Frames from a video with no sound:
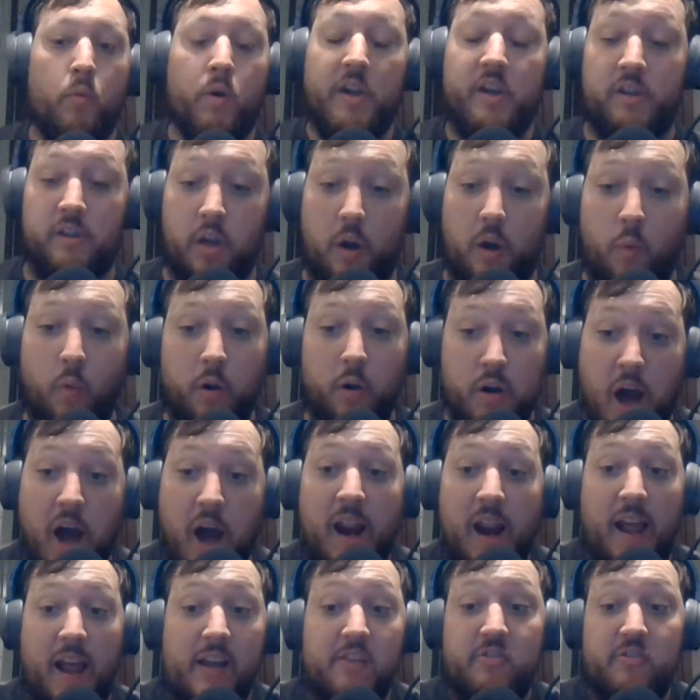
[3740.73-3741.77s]
when
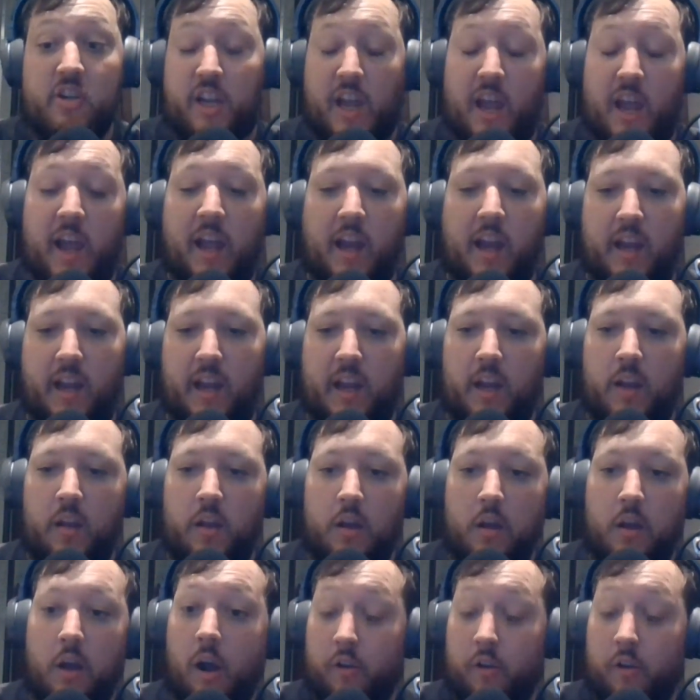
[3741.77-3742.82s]
we're not
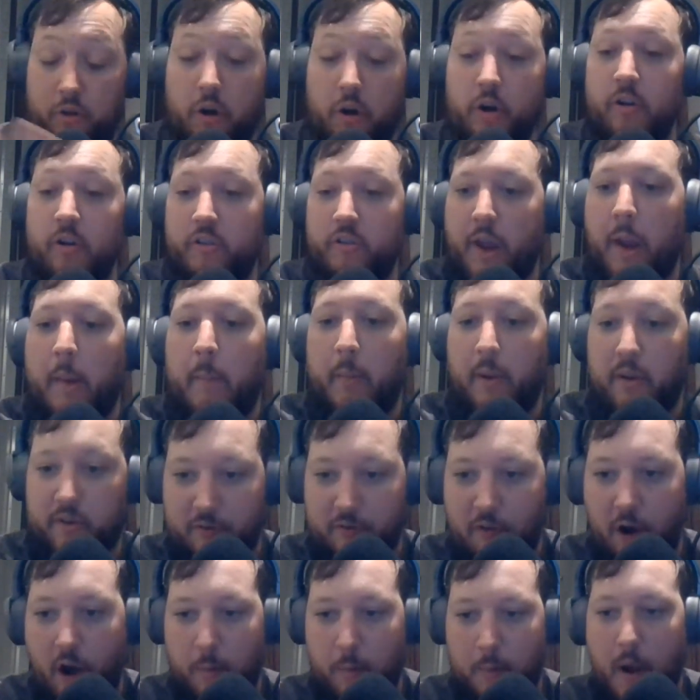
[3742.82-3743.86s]
educating a certain
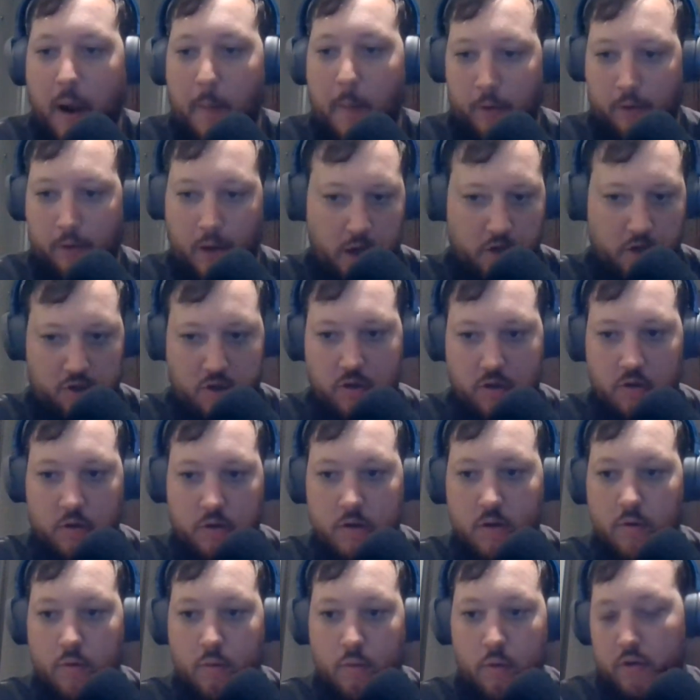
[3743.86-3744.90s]
segments of our
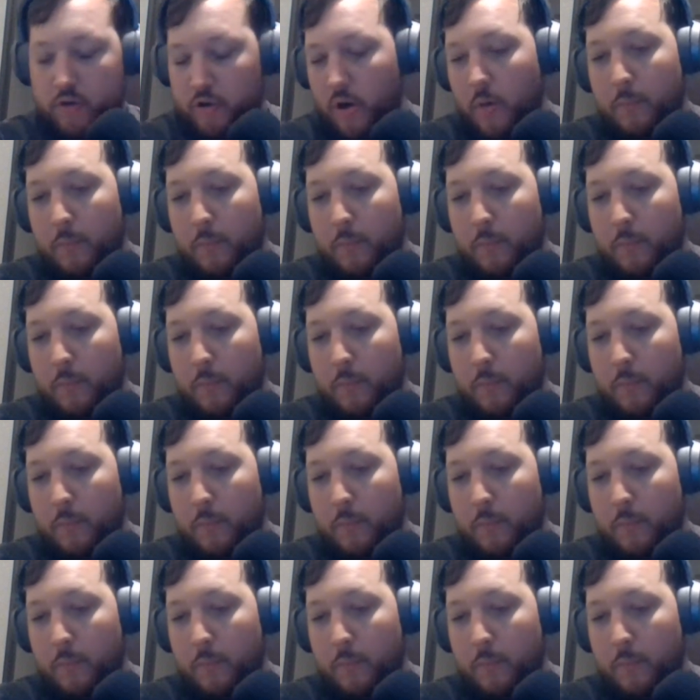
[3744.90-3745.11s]
population,